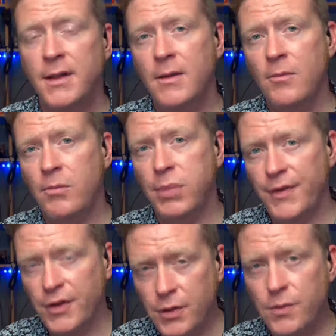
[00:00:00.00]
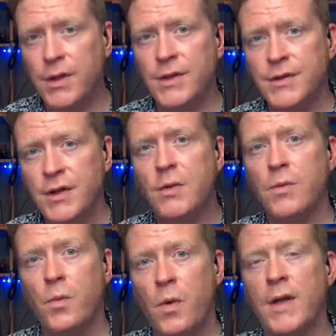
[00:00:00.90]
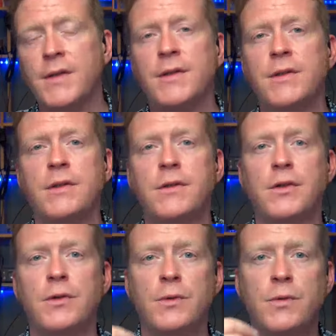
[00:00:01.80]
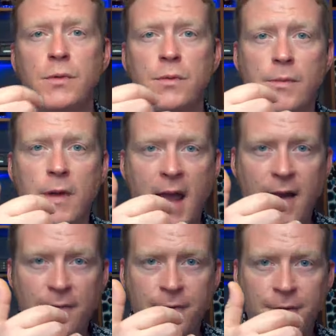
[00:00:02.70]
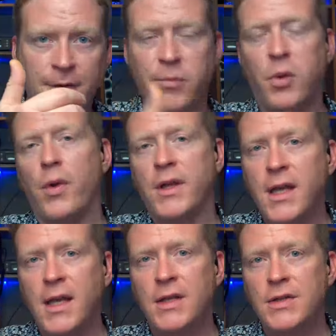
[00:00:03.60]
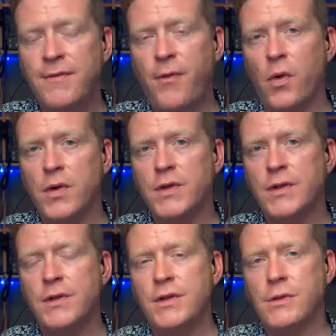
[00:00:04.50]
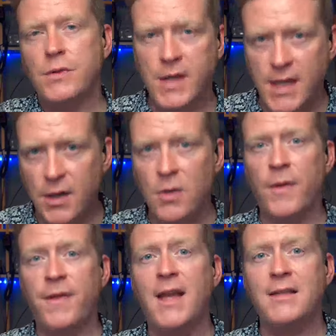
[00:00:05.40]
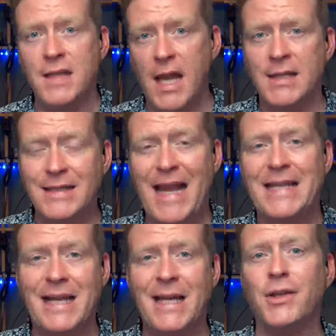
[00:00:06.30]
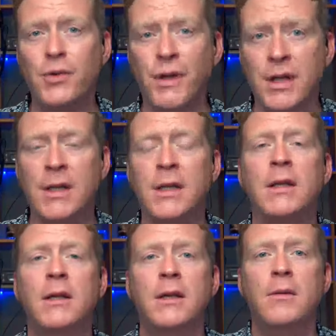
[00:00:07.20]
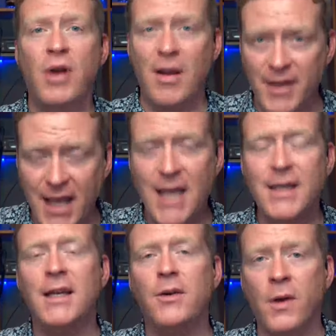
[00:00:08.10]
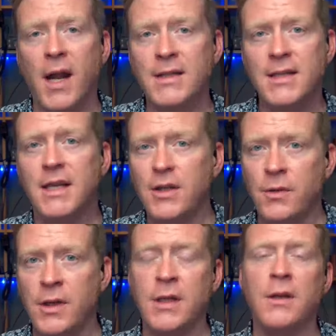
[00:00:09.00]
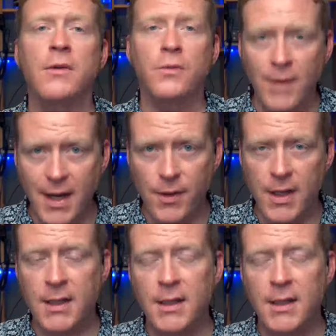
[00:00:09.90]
But the unions don't want to have employees forced to hear what they say is anti-union propaganda or anti-union rhetoric.